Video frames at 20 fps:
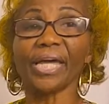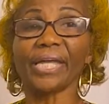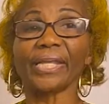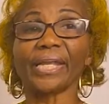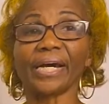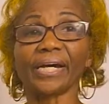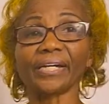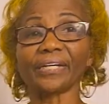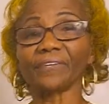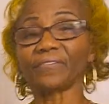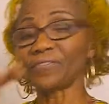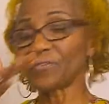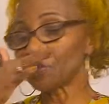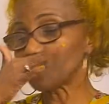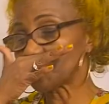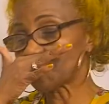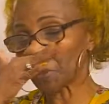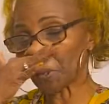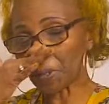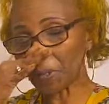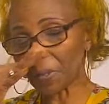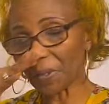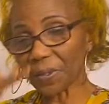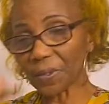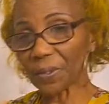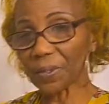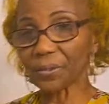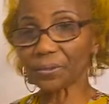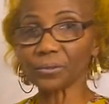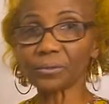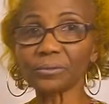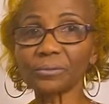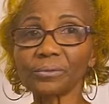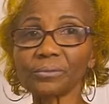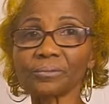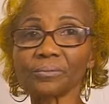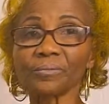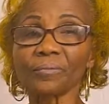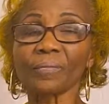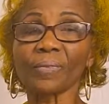Now, if you don't know
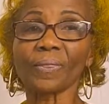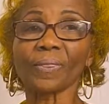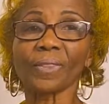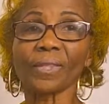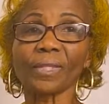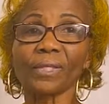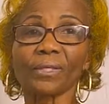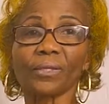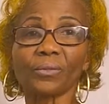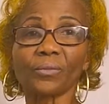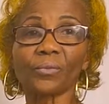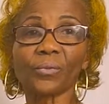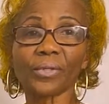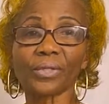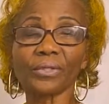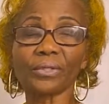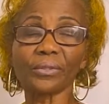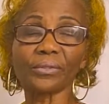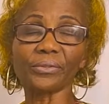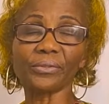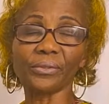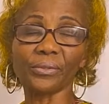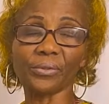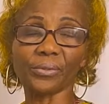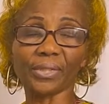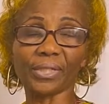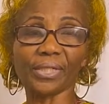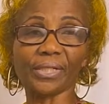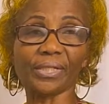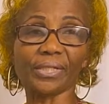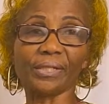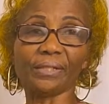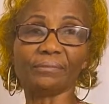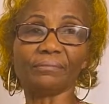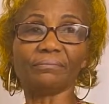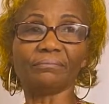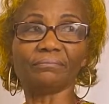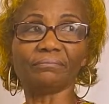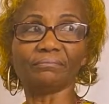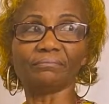where your
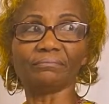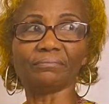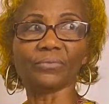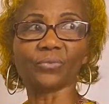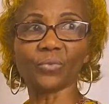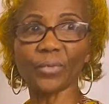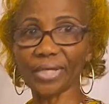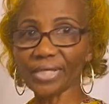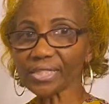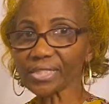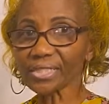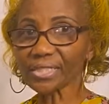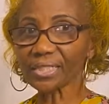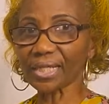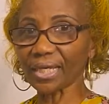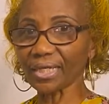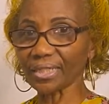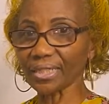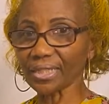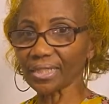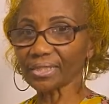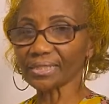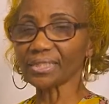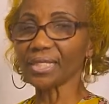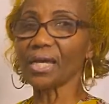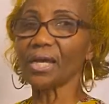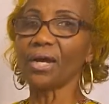waistline is,